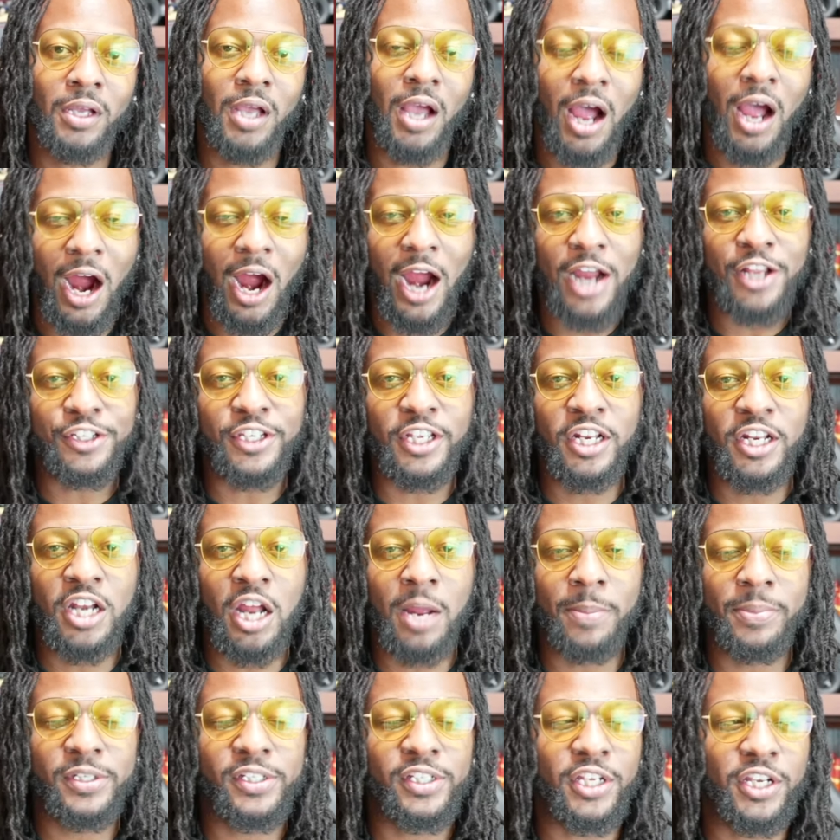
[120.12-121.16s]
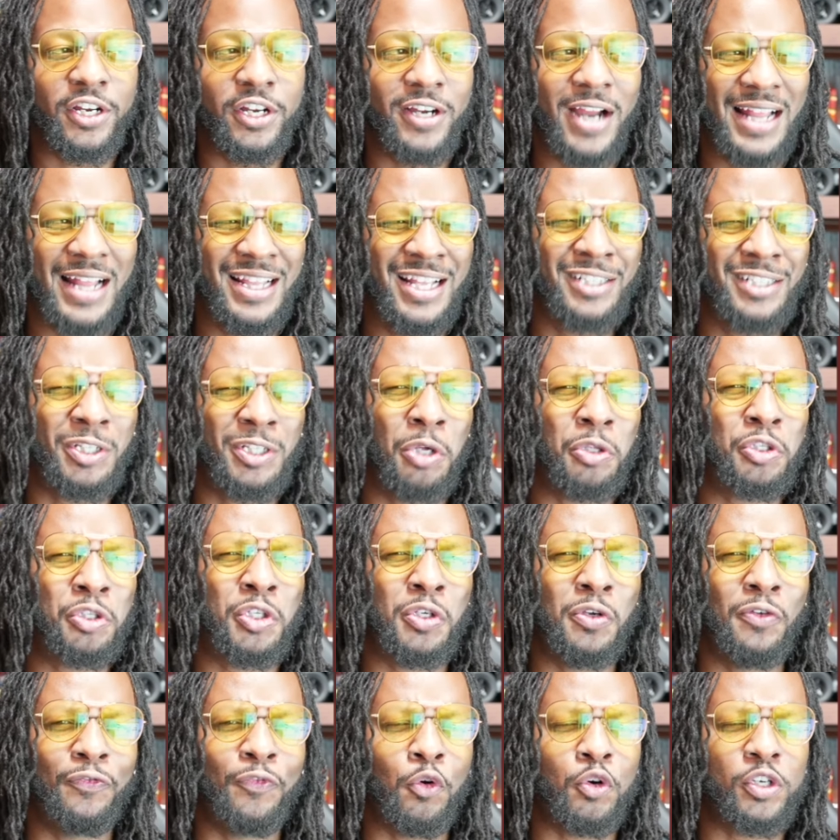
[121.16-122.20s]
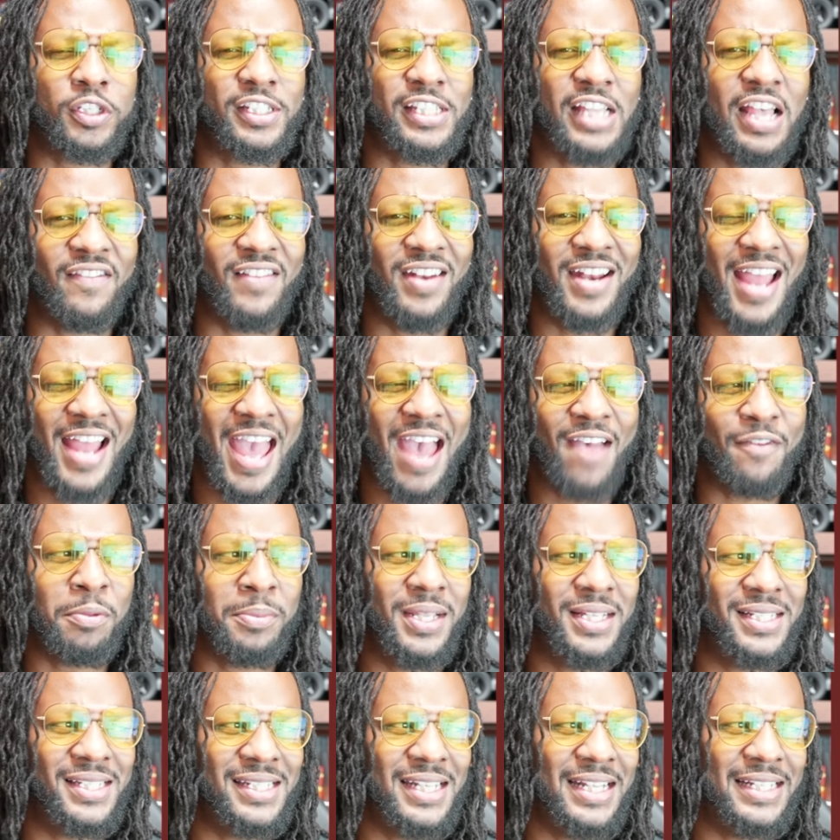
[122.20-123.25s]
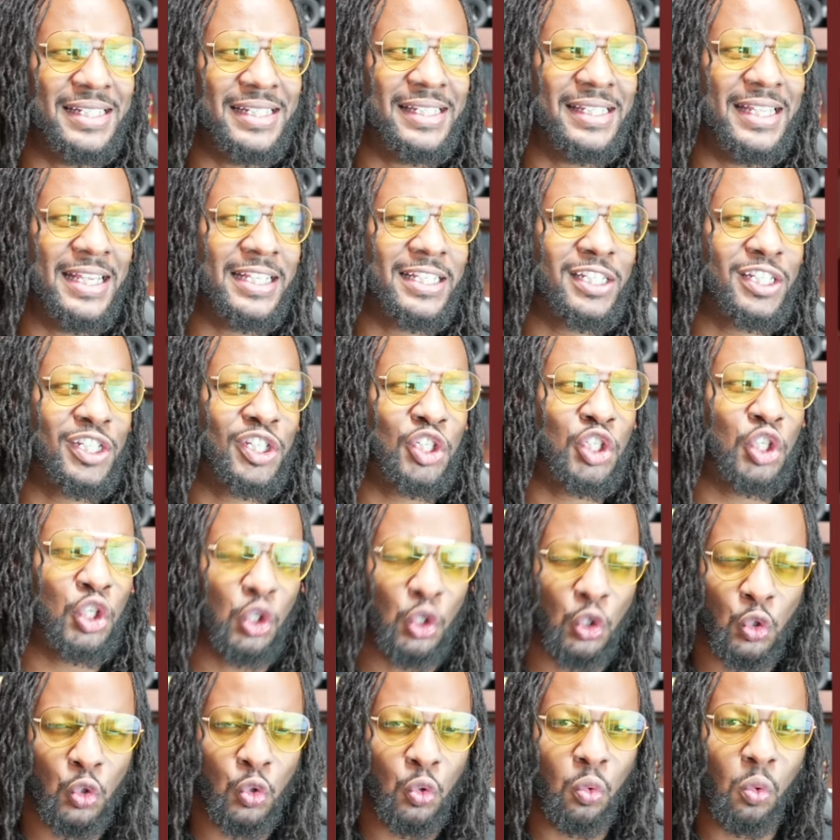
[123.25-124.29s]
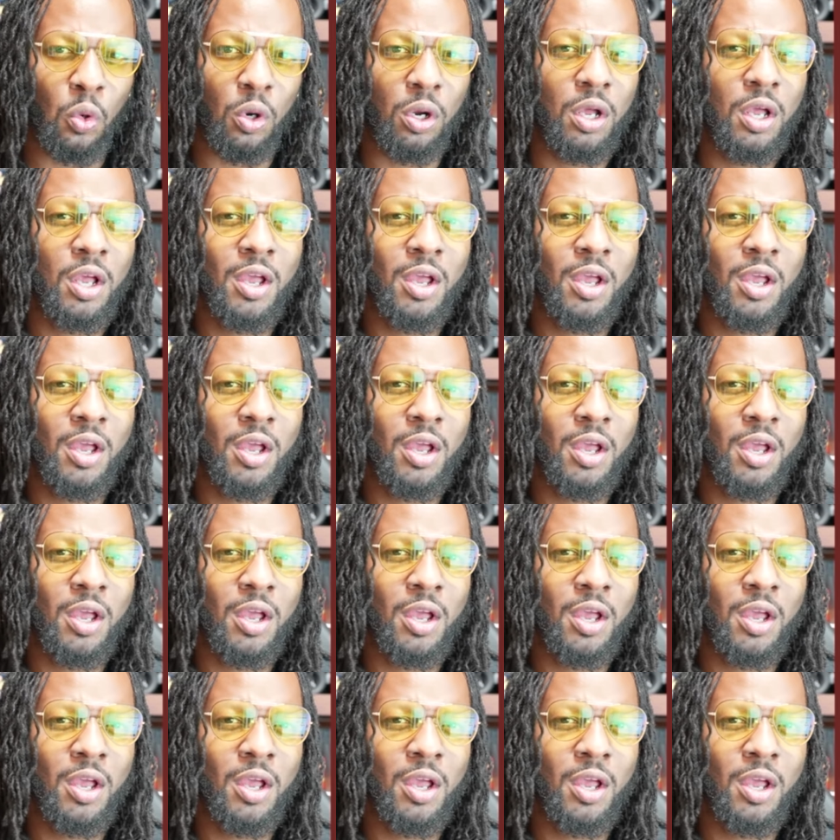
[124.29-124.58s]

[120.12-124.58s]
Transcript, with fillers: All right, see the numbers here. I looked on two forty-seven. They have him listed at six two.